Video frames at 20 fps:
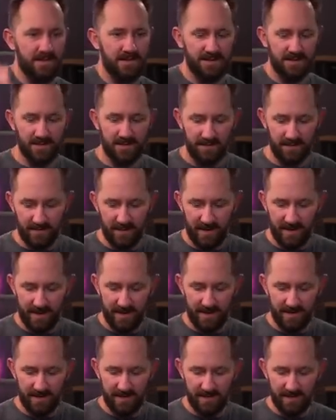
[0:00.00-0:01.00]

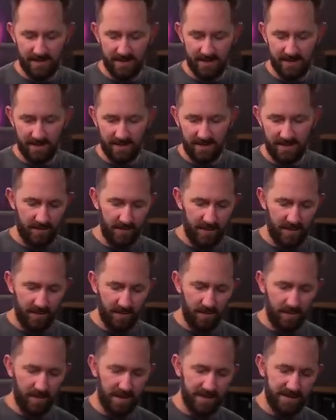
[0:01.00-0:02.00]
strange, dude. What
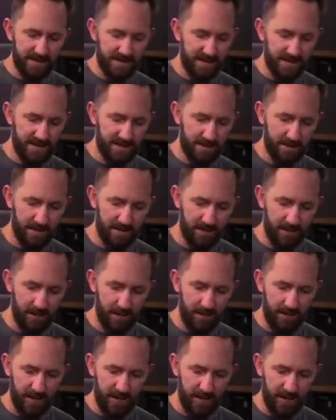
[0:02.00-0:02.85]
was this that... before